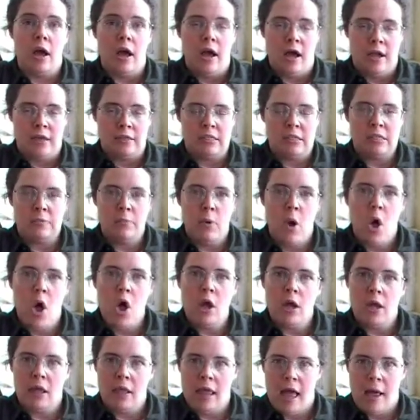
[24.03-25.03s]
a
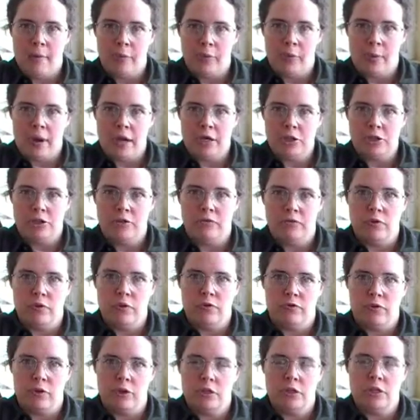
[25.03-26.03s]
small collaboration of
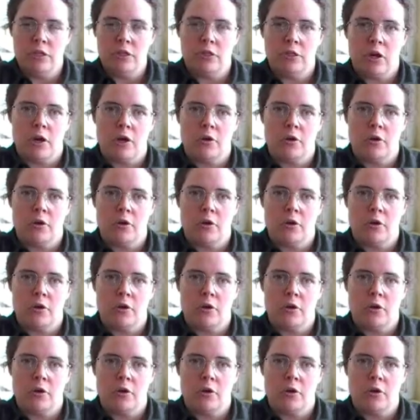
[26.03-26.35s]
universities.